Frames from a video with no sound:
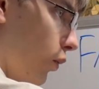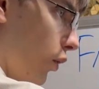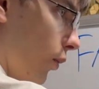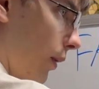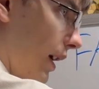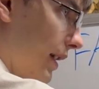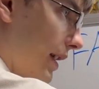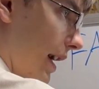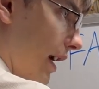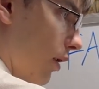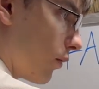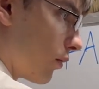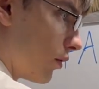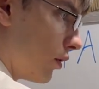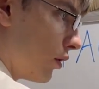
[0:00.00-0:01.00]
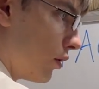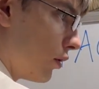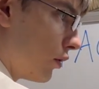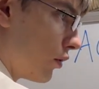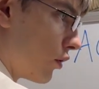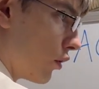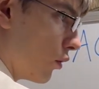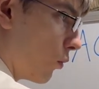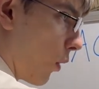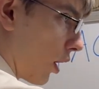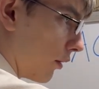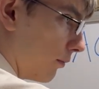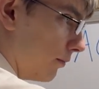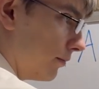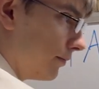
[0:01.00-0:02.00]
the way down to
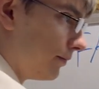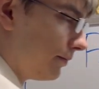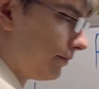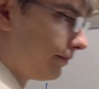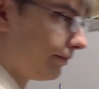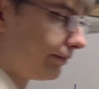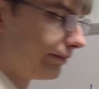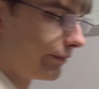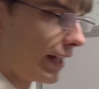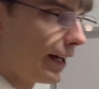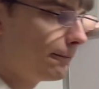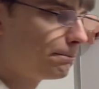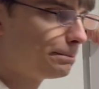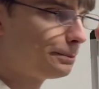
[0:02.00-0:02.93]
1. Yeah?